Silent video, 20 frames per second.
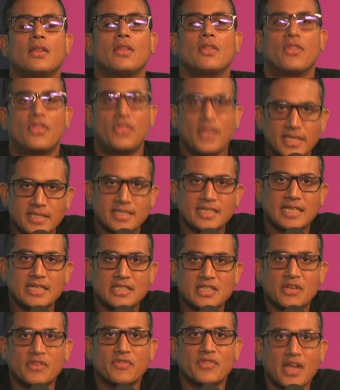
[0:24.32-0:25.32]
This
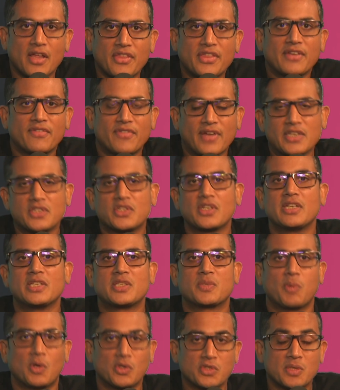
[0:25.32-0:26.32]
season of Nothing Ventured is
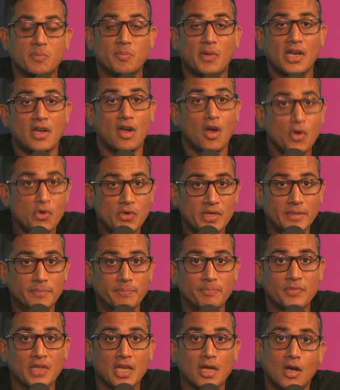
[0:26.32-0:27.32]
sponsored by Odin.
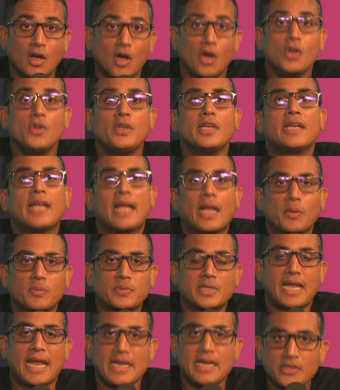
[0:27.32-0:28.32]
Odin
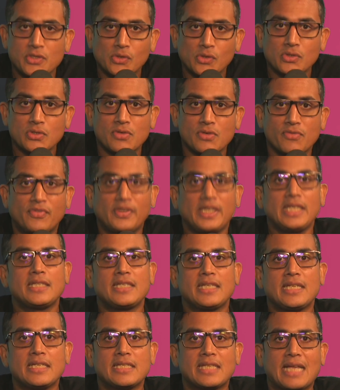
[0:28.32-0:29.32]
helps angels,
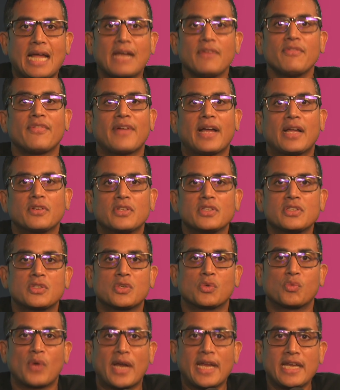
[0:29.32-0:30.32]
VCs, and founders
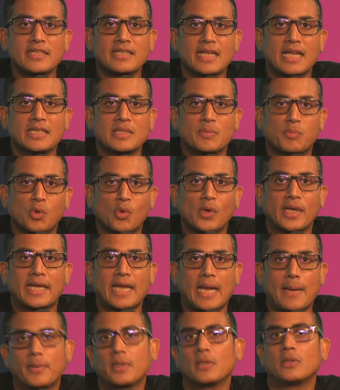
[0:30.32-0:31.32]
to raise and deploy
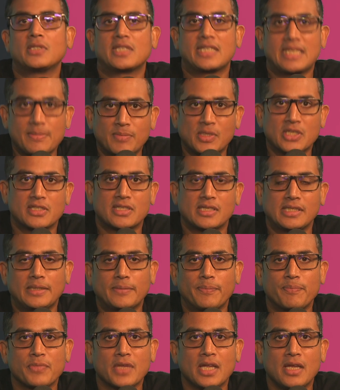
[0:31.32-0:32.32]
capital seamlessly.
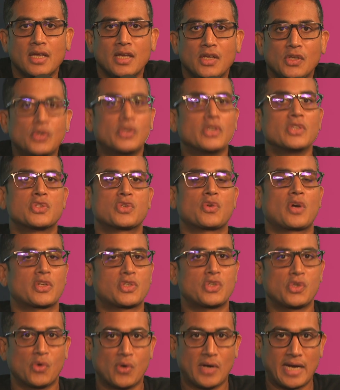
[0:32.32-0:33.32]
You can
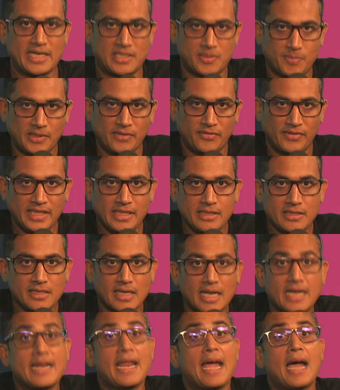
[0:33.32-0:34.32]
structure your SPVs
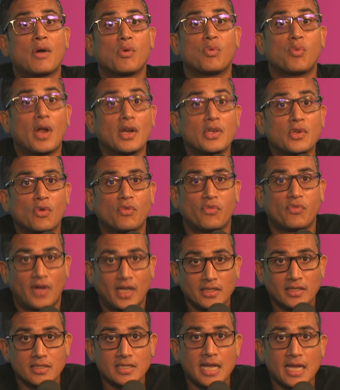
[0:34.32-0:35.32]
and now run your
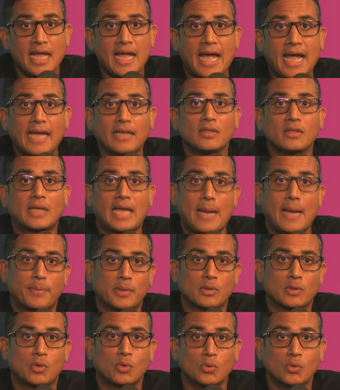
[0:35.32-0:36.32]
funds, handle
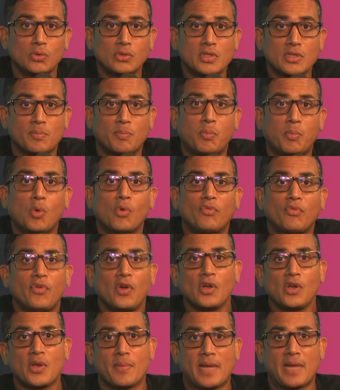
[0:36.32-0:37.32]
capital calls,
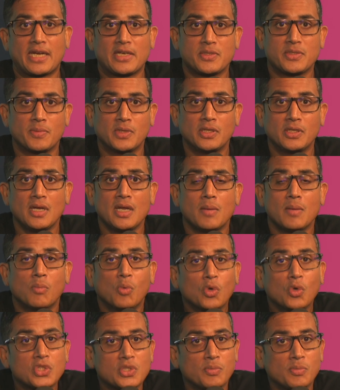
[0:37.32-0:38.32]
portfolio management
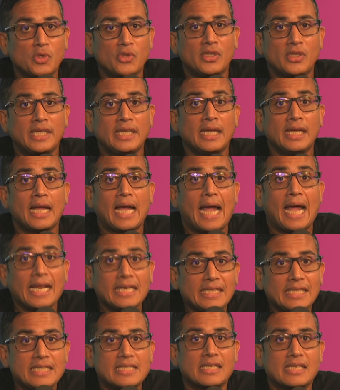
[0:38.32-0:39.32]
more smoothly
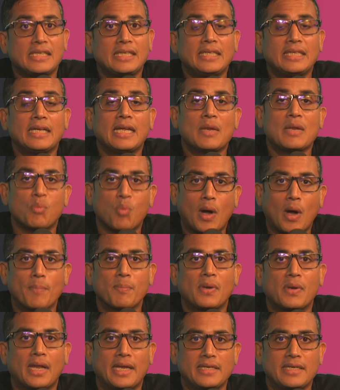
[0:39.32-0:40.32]
and easily in
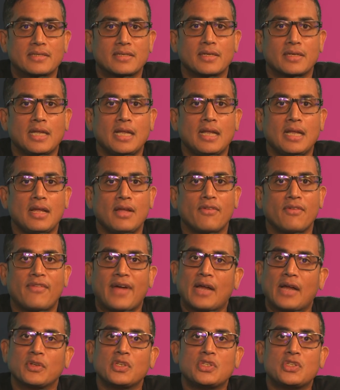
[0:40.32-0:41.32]
one place.
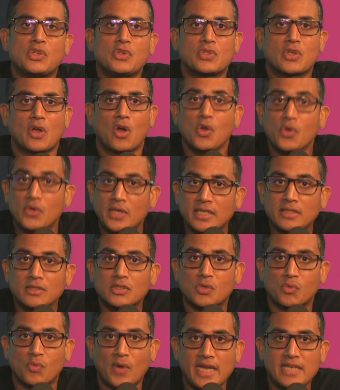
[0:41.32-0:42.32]
Founders use Odin
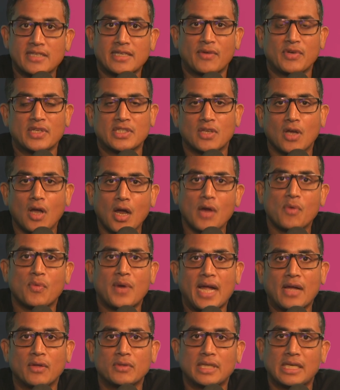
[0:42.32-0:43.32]
to raise their entire
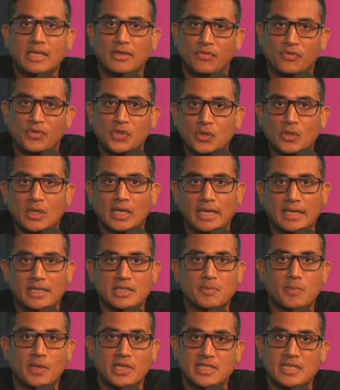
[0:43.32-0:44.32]
round in a few
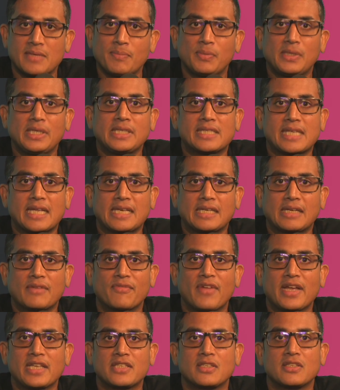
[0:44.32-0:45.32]
clicks by simply sending
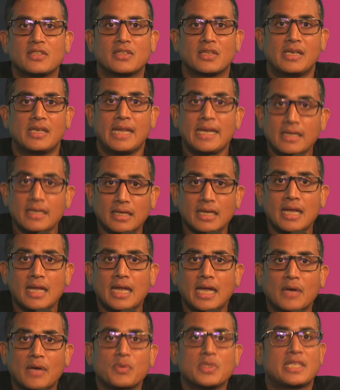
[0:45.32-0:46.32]
investors a link
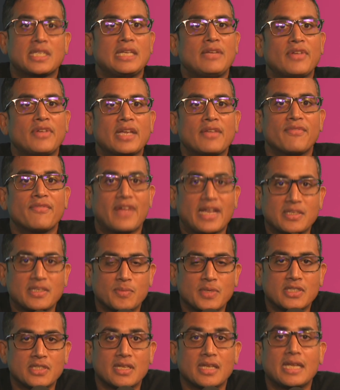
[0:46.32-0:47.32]
and receiving
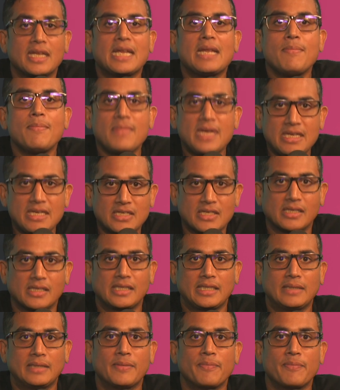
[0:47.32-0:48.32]
investments
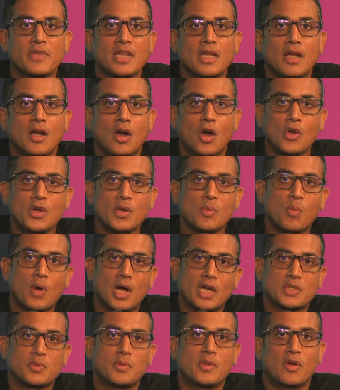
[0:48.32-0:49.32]
immediately. Odin
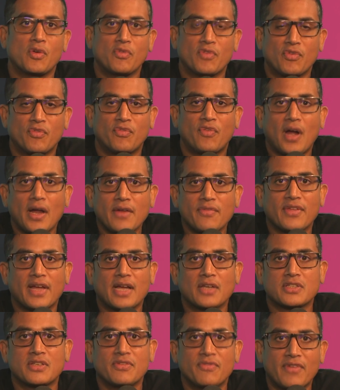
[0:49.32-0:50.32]
works with over
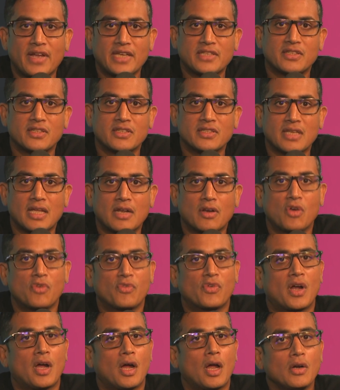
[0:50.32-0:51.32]
5,000 investors and
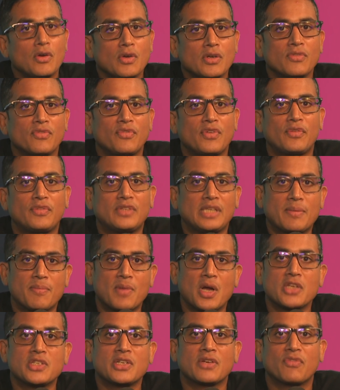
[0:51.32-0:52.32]
over 150
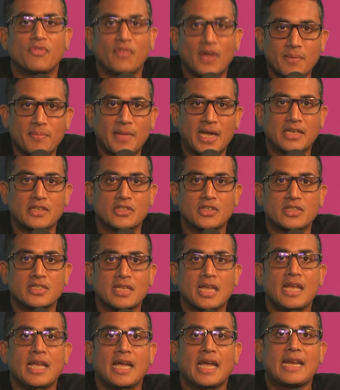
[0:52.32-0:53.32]
emerging fund managers
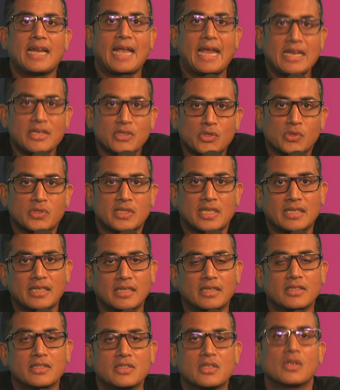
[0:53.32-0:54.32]
and angel
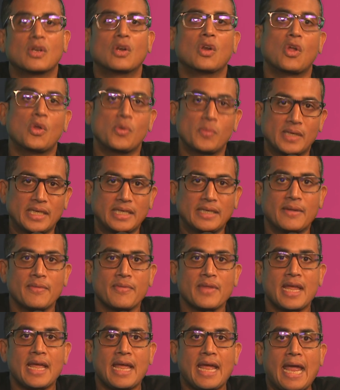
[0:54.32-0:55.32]
syndicates globally.
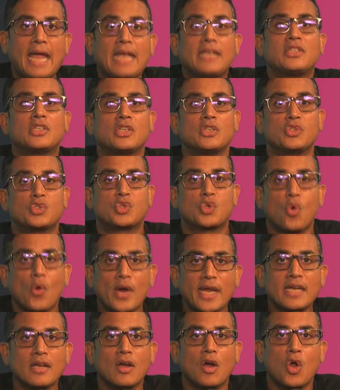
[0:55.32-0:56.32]
Head to
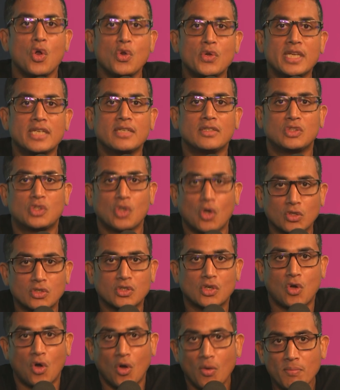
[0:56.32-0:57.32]

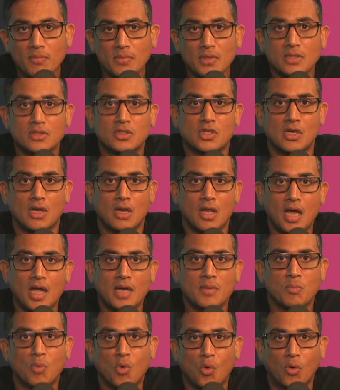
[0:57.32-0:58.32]
joinodin.com to
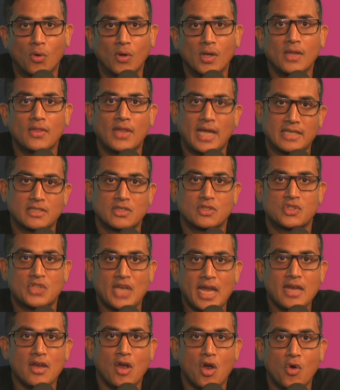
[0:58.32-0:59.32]
learn more. That's
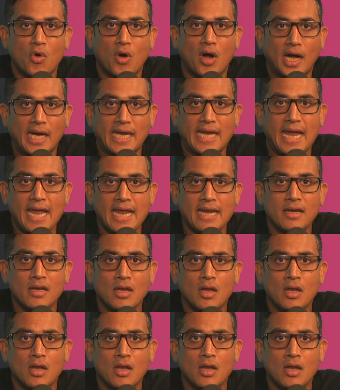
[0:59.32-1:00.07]
joinodin.com.